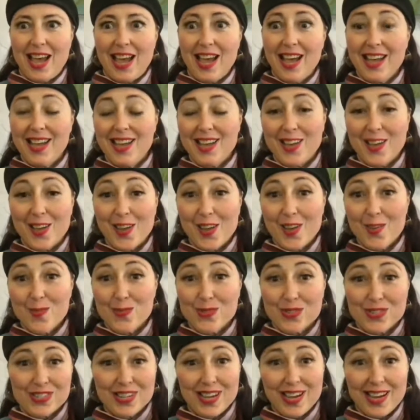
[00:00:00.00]
I
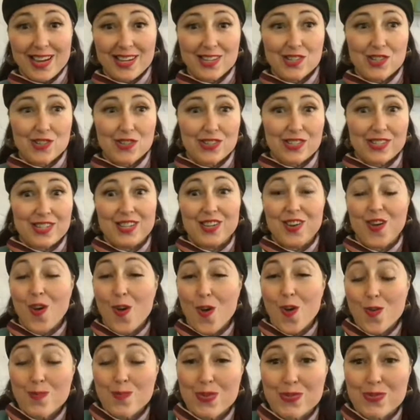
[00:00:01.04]
was actually
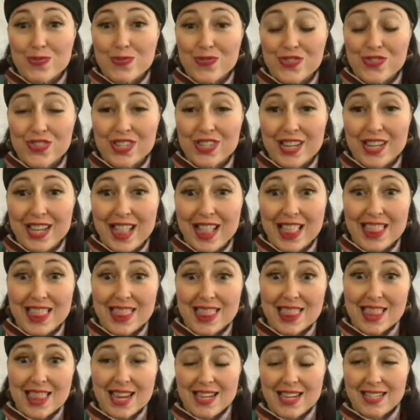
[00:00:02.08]
almost
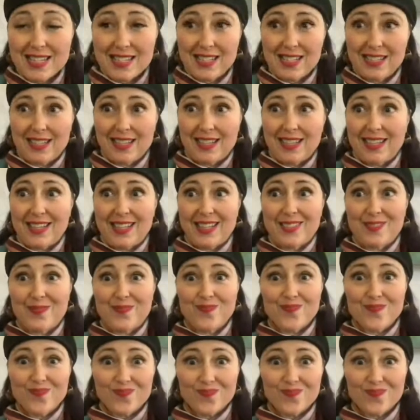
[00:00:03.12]
late today.